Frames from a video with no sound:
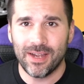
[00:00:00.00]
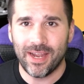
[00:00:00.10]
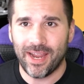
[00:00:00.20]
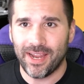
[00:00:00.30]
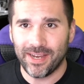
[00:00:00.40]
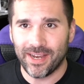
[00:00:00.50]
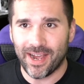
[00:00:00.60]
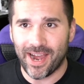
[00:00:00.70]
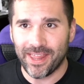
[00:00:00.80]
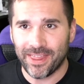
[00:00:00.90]
And
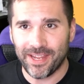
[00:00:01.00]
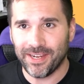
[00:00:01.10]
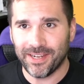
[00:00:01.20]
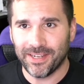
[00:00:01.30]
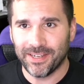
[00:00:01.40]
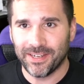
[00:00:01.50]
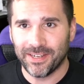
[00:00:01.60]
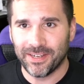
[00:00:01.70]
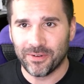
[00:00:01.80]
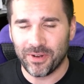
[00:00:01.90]
I think
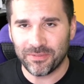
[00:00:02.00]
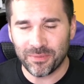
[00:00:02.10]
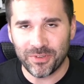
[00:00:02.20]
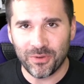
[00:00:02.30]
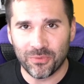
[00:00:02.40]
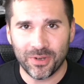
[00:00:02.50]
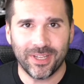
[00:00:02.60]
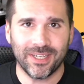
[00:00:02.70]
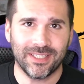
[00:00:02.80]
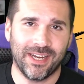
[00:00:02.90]
we have something
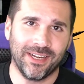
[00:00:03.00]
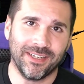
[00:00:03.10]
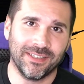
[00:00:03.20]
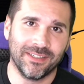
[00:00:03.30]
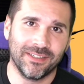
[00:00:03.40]
really exciting